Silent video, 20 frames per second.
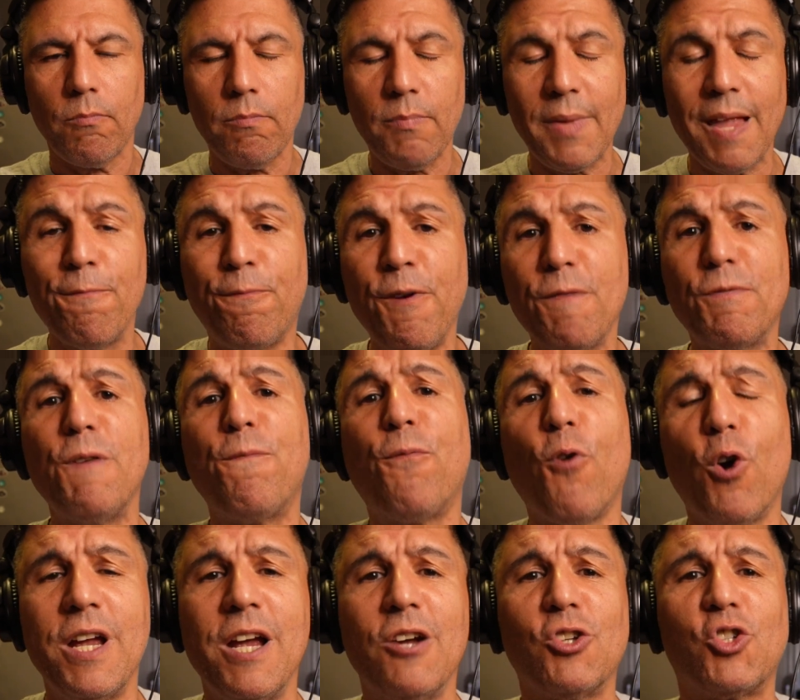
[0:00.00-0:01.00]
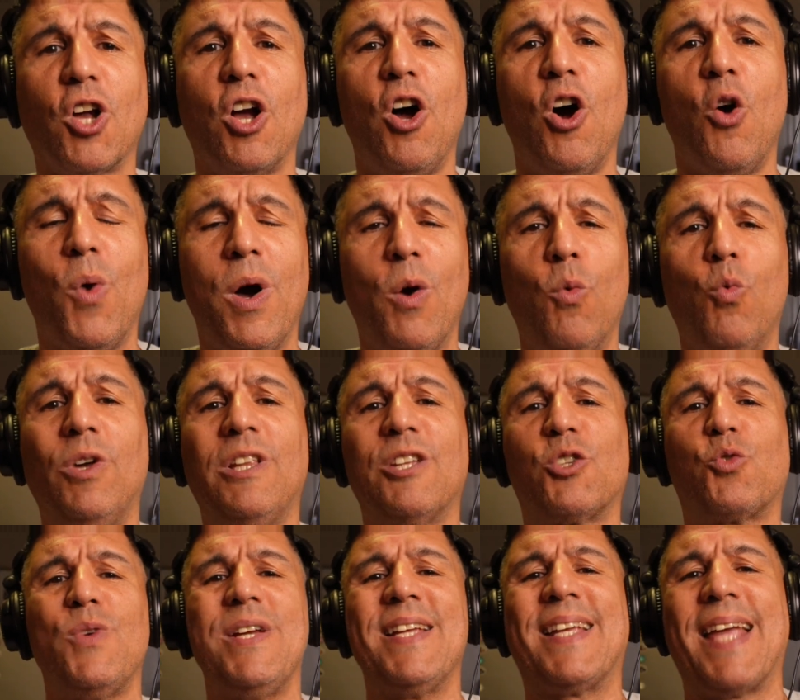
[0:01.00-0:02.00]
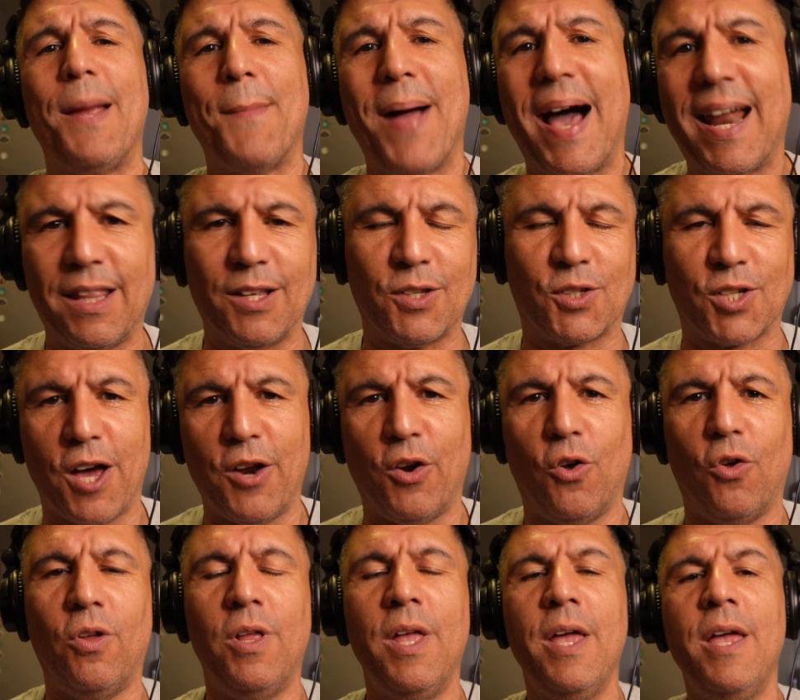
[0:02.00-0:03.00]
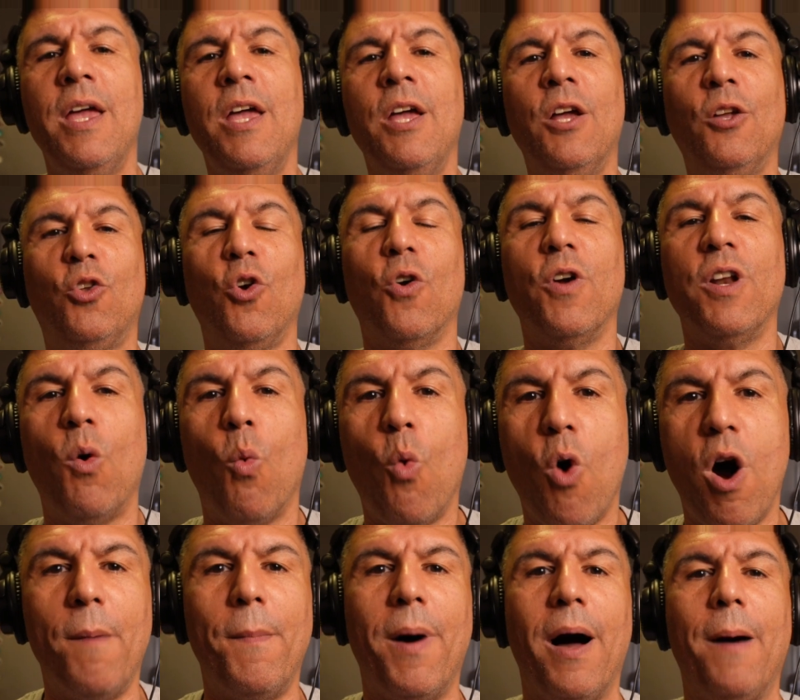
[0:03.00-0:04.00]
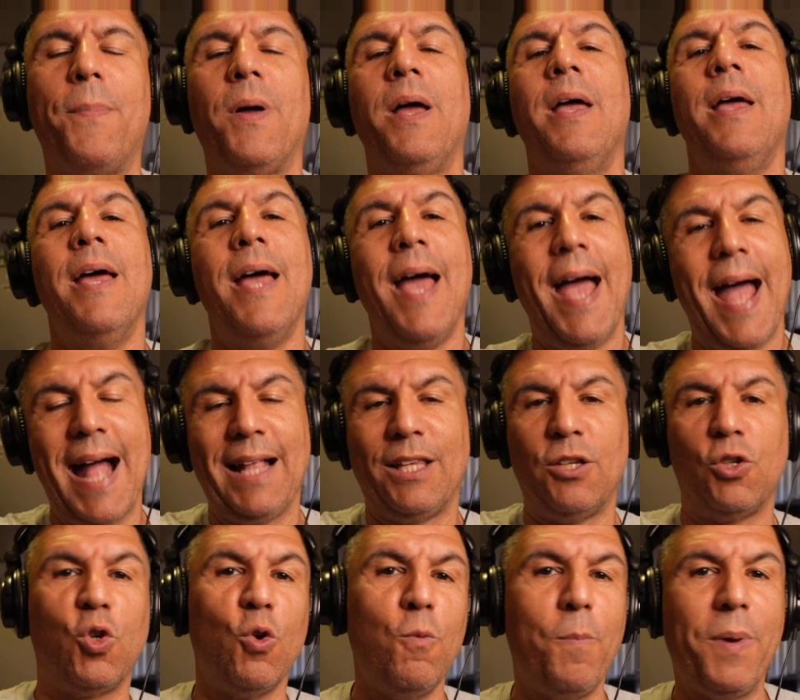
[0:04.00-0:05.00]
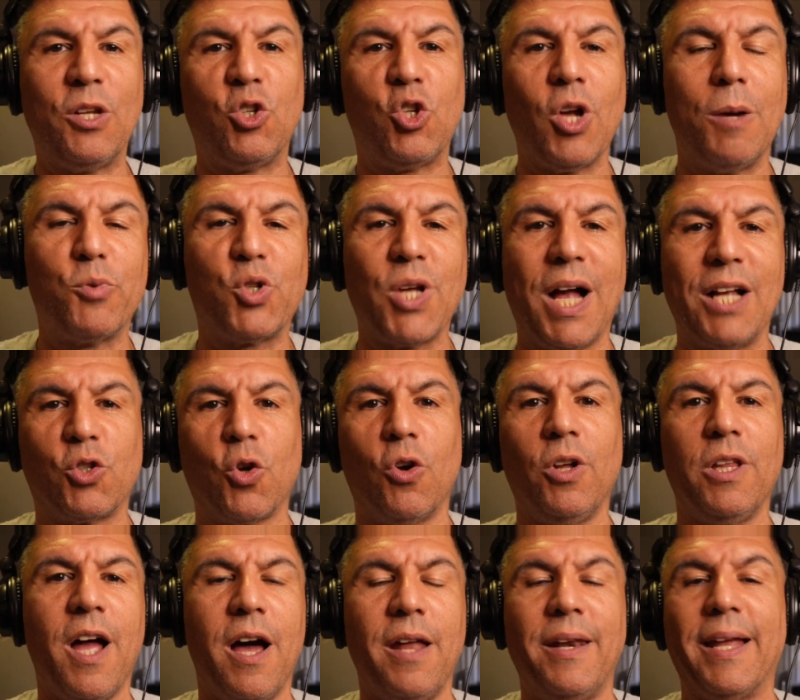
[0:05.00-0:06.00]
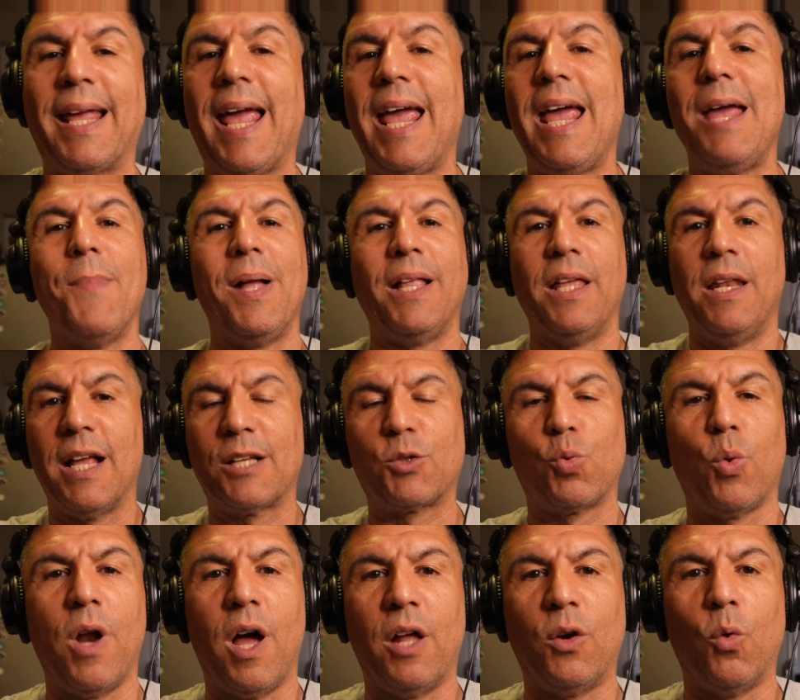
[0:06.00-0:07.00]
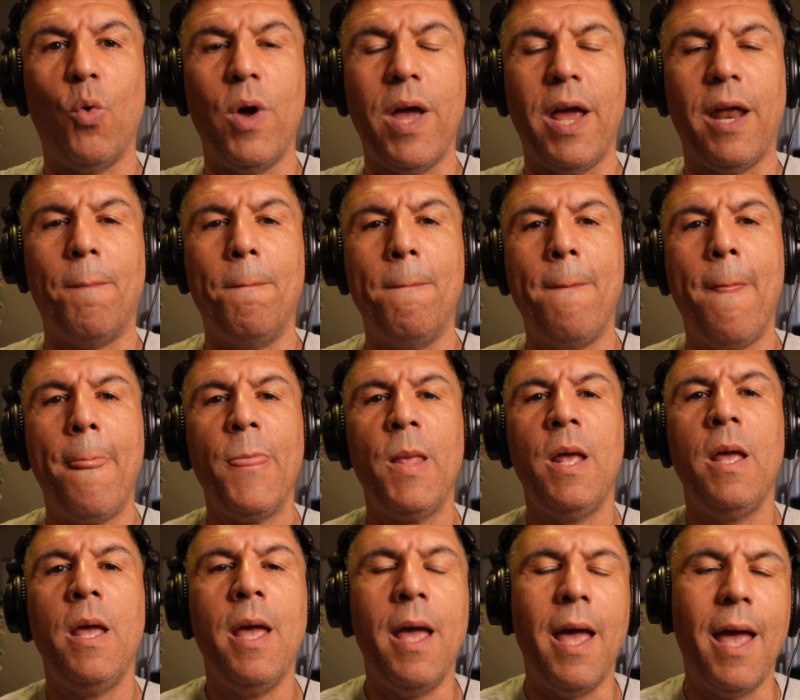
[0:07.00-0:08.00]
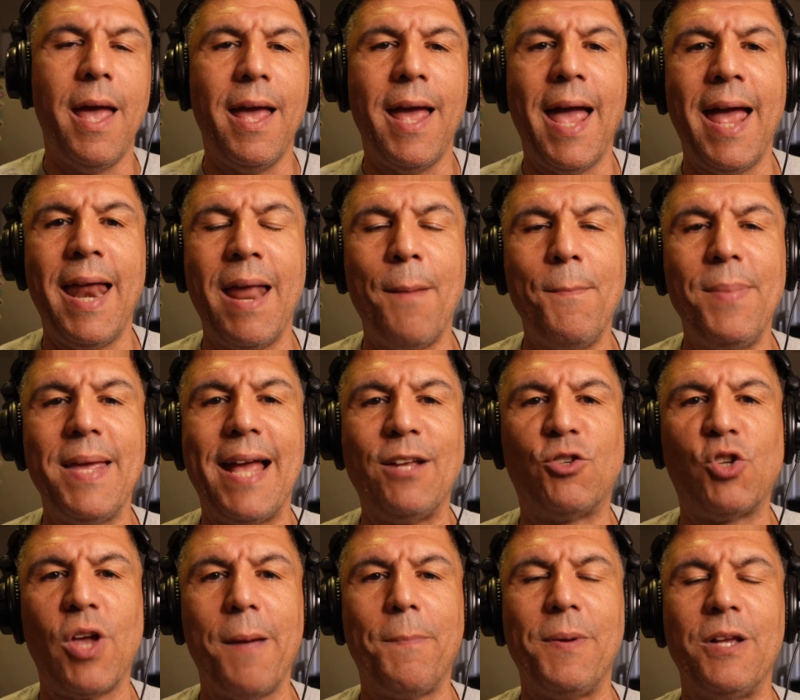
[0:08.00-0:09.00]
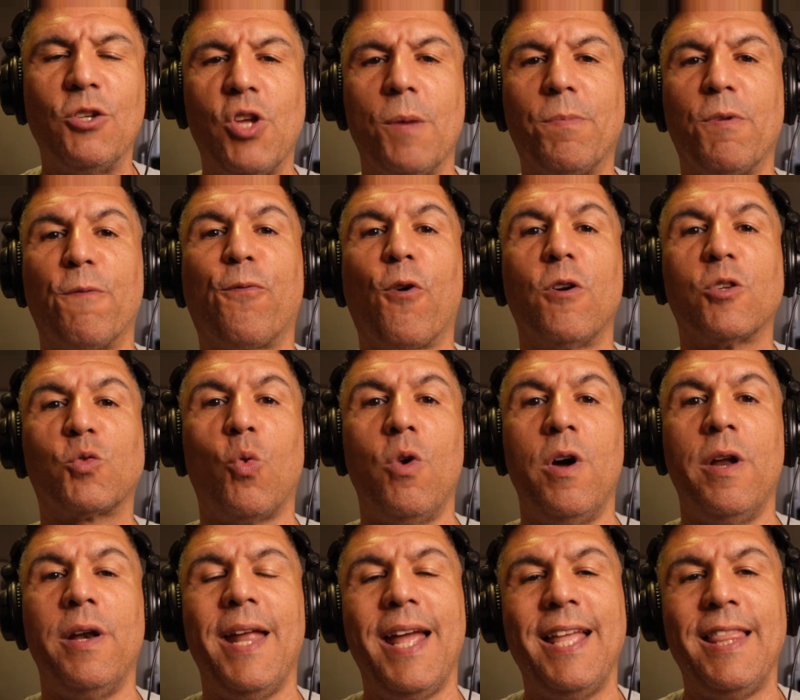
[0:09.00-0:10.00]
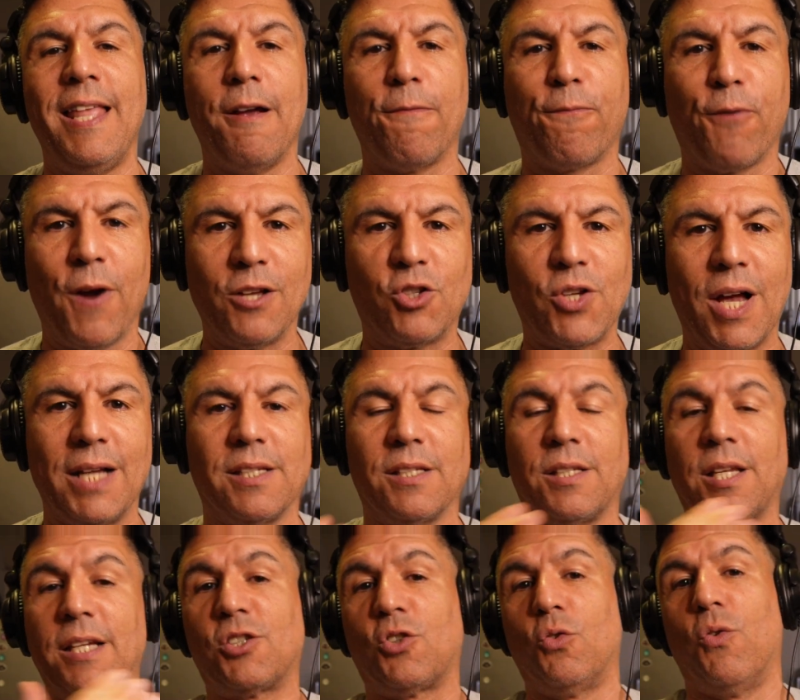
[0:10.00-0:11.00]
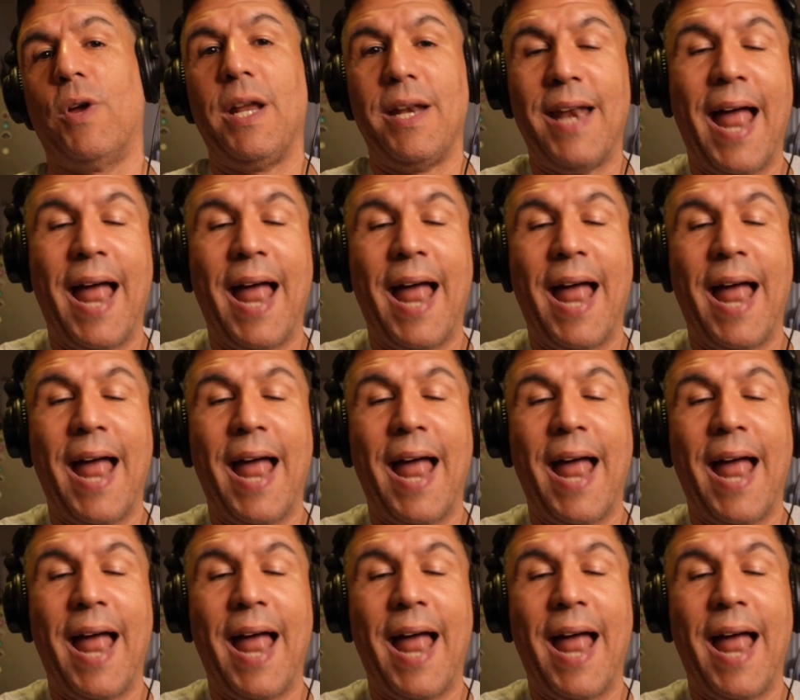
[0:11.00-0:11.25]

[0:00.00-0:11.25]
fifty-four years ago, where Willis Reed came out of the tunnel during the warm-up, had the two big jump shots early on in the game, and the Knicks went on to win an N B A championship, the first one in their franchise's history.